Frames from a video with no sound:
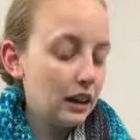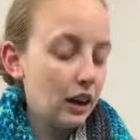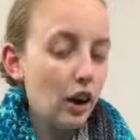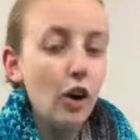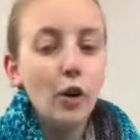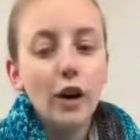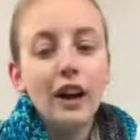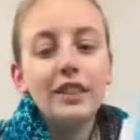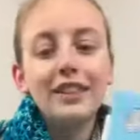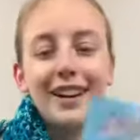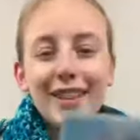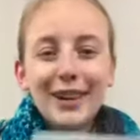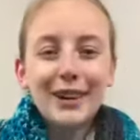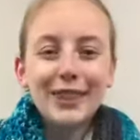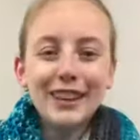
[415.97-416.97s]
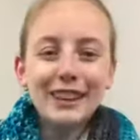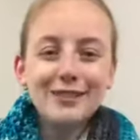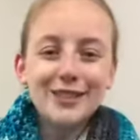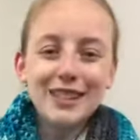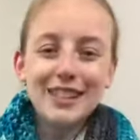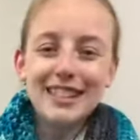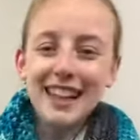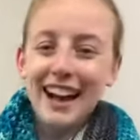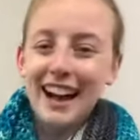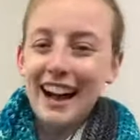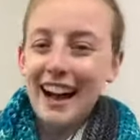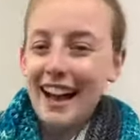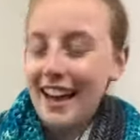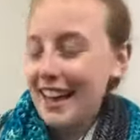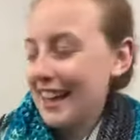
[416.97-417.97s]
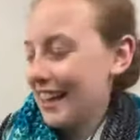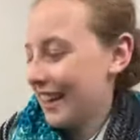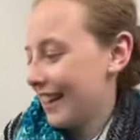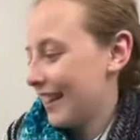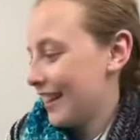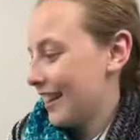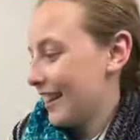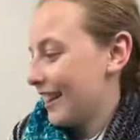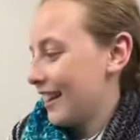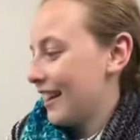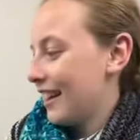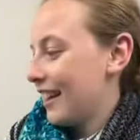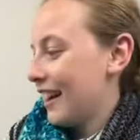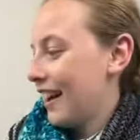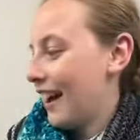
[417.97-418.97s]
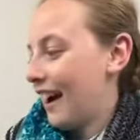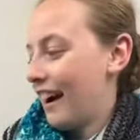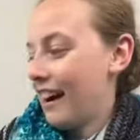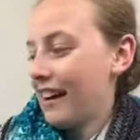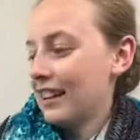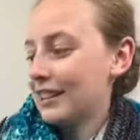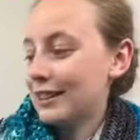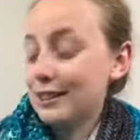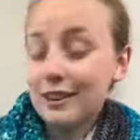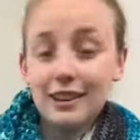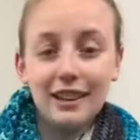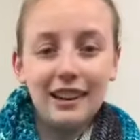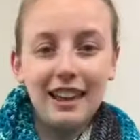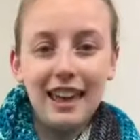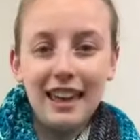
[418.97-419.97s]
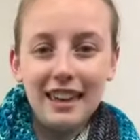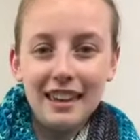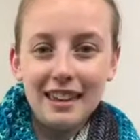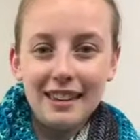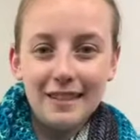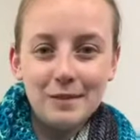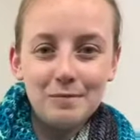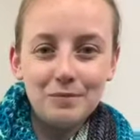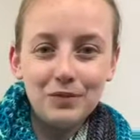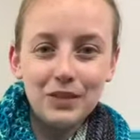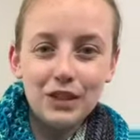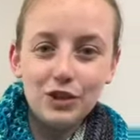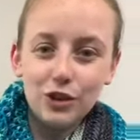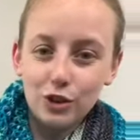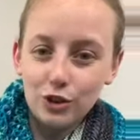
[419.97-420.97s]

Oh, and the other thing was that I started a digital